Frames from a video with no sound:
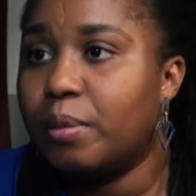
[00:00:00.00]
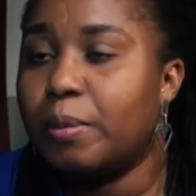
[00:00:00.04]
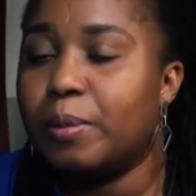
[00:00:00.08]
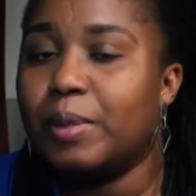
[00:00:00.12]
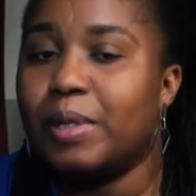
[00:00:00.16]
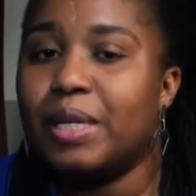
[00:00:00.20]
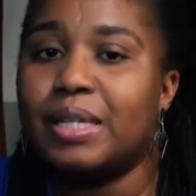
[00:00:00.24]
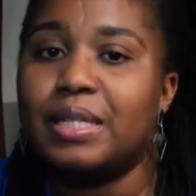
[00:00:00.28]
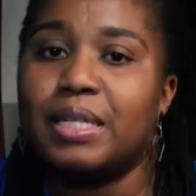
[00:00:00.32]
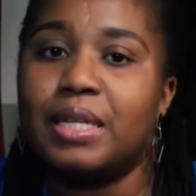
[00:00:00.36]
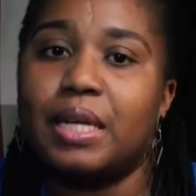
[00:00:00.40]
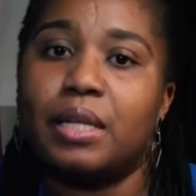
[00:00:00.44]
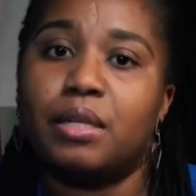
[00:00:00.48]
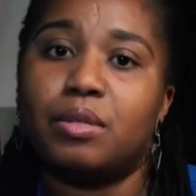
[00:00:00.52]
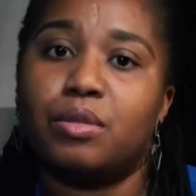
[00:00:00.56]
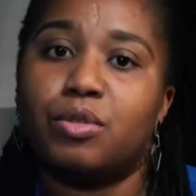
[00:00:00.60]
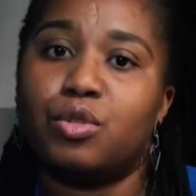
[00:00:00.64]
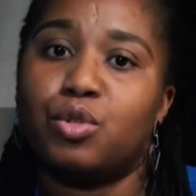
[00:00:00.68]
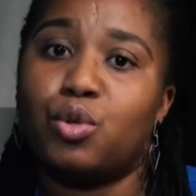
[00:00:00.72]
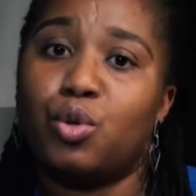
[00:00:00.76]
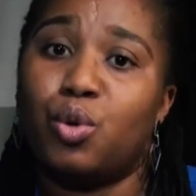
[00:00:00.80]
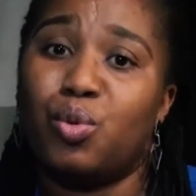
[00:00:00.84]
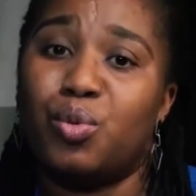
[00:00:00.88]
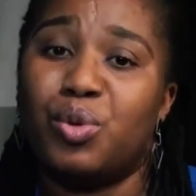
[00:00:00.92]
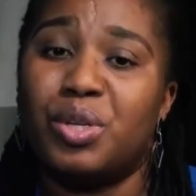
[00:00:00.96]
People are telling
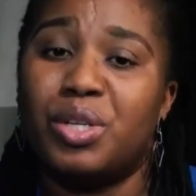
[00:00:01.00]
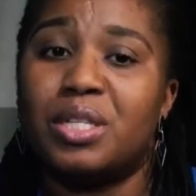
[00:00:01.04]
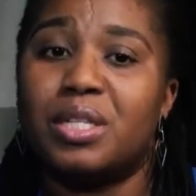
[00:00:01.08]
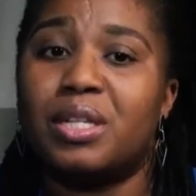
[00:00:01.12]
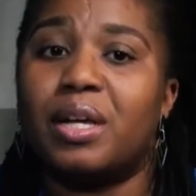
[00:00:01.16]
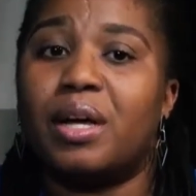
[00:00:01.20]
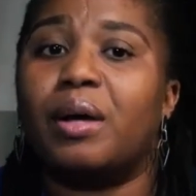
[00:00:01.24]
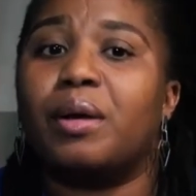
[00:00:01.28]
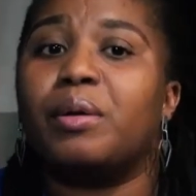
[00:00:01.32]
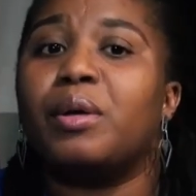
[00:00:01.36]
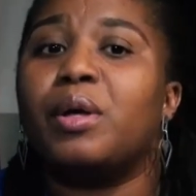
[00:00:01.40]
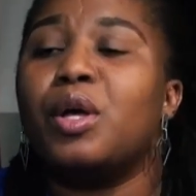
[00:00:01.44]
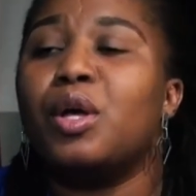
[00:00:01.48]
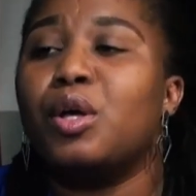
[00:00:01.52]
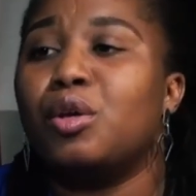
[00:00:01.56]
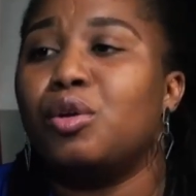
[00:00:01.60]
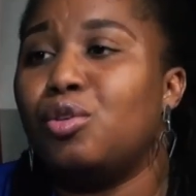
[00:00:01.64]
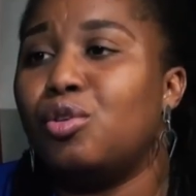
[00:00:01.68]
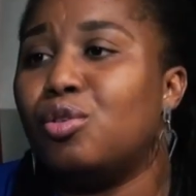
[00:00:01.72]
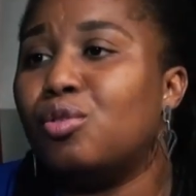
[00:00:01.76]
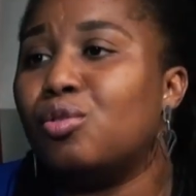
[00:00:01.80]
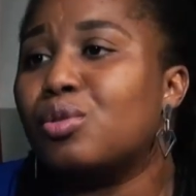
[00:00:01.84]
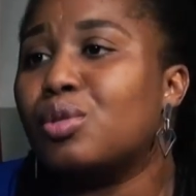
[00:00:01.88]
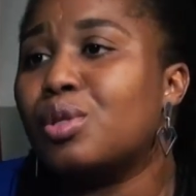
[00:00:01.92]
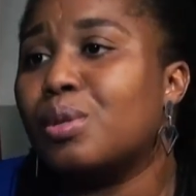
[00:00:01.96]
stories that,
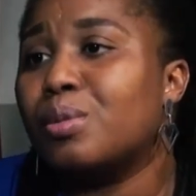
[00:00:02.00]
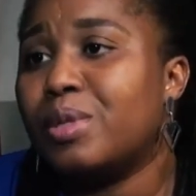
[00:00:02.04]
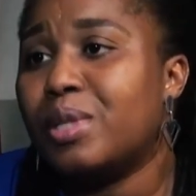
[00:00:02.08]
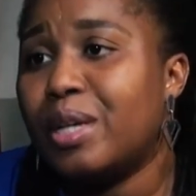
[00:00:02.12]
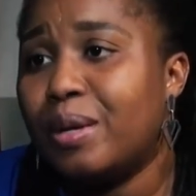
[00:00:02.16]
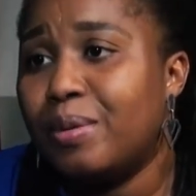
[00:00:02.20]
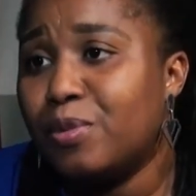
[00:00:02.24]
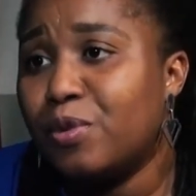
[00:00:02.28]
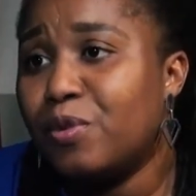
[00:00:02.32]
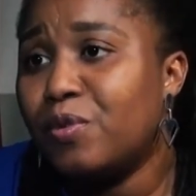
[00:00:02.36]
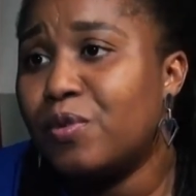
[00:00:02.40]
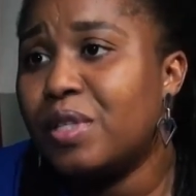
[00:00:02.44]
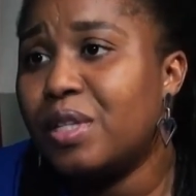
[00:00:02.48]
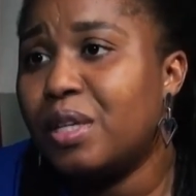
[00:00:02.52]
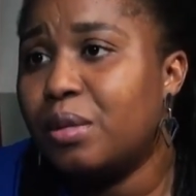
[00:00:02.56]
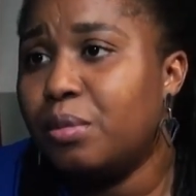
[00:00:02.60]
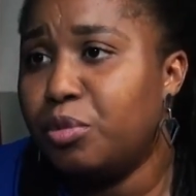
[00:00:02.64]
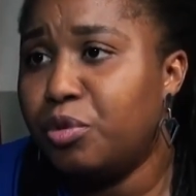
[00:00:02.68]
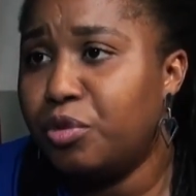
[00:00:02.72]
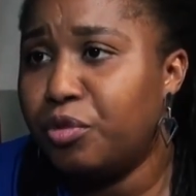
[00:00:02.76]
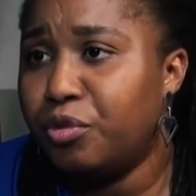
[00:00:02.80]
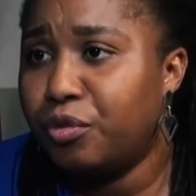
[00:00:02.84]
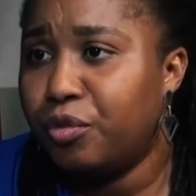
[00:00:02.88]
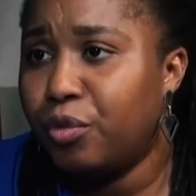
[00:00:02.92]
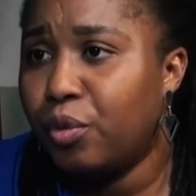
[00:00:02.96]
sometimes they've seen
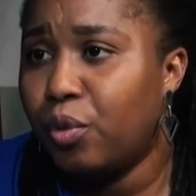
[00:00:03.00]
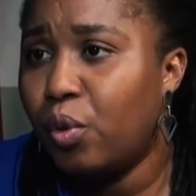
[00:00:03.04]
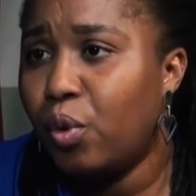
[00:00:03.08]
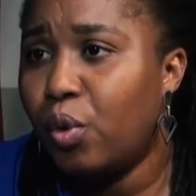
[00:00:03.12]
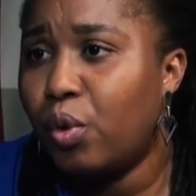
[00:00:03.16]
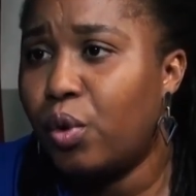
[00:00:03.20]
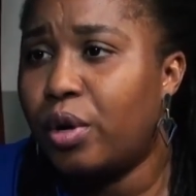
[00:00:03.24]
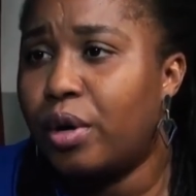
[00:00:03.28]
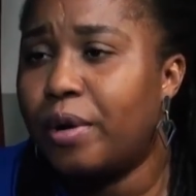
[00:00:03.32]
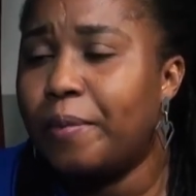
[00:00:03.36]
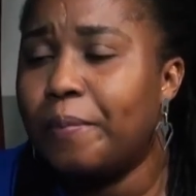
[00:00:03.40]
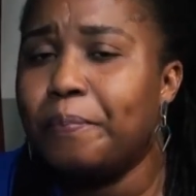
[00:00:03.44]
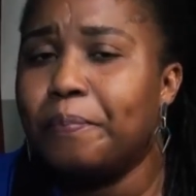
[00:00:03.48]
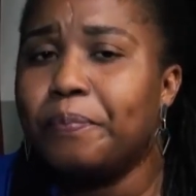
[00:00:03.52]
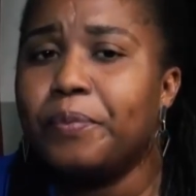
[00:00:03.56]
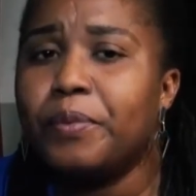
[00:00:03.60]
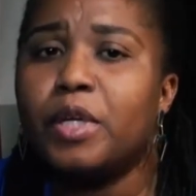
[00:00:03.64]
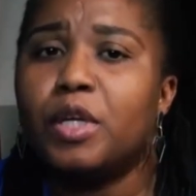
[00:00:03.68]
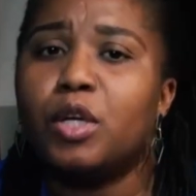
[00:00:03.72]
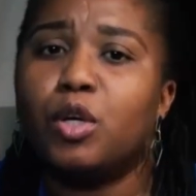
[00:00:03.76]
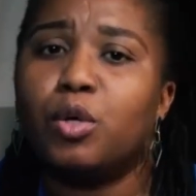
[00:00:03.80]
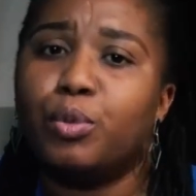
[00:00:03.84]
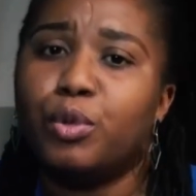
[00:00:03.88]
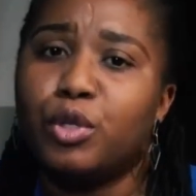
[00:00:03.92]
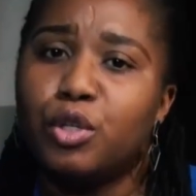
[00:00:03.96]
before.
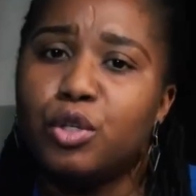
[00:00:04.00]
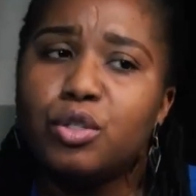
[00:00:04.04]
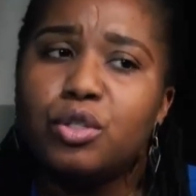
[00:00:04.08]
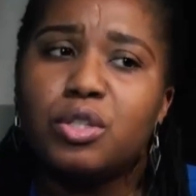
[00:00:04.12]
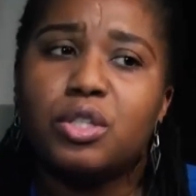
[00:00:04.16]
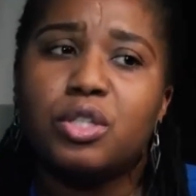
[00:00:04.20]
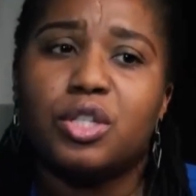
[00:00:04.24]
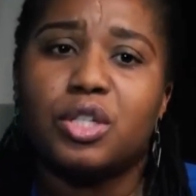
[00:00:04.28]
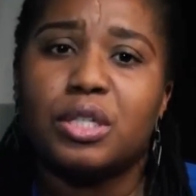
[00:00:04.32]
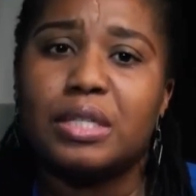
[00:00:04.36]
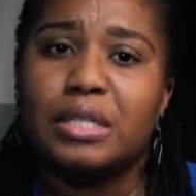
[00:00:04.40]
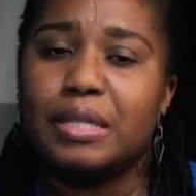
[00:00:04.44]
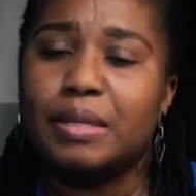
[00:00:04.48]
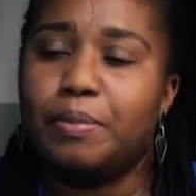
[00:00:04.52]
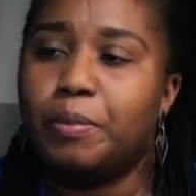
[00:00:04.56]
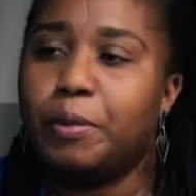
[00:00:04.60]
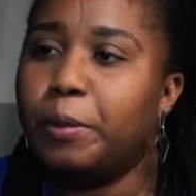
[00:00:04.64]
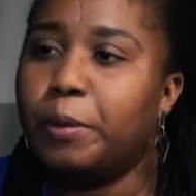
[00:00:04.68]
It'll be good to just see